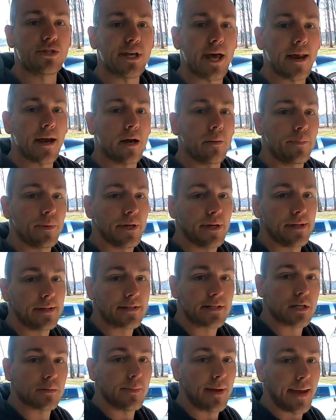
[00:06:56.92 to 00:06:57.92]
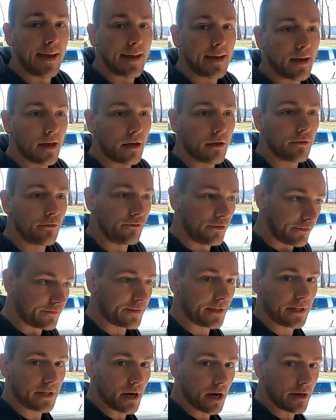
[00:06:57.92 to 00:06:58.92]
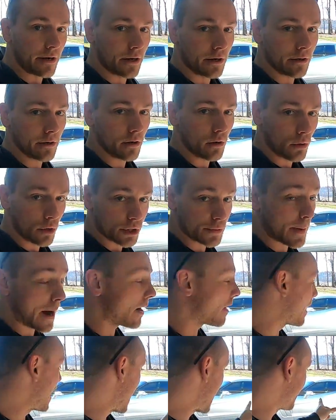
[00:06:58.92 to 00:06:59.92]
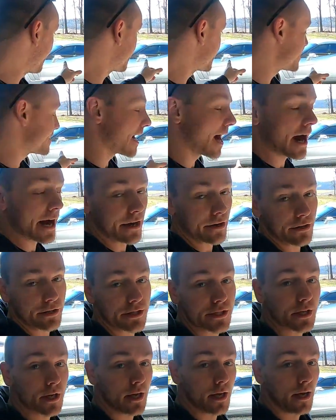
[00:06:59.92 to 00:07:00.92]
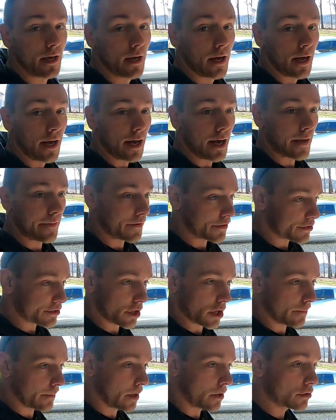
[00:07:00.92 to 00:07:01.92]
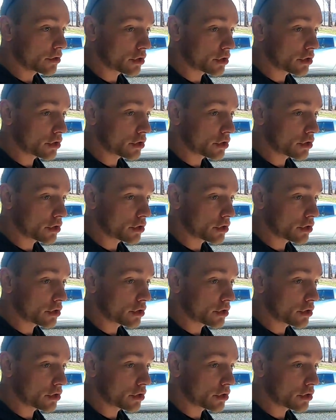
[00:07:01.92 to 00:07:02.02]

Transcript: setup is to make 1,500 horsepower out of the tires. This turbo